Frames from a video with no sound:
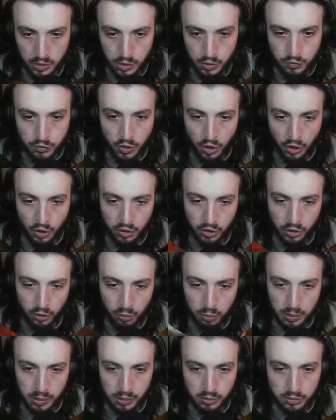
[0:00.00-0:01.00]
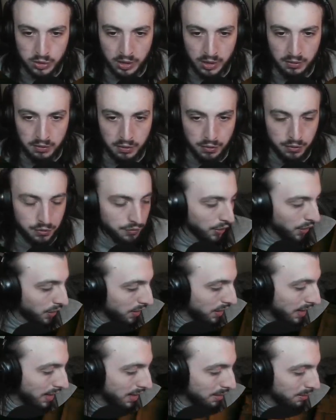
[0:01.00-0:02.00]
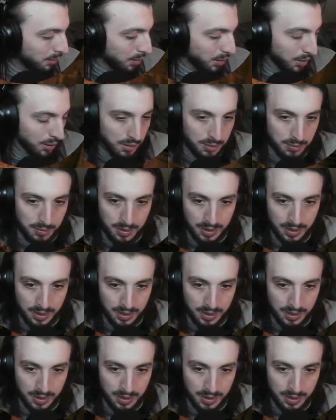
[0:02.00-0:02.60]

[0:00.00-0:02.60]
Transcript: You've not got the will to even fight anymore,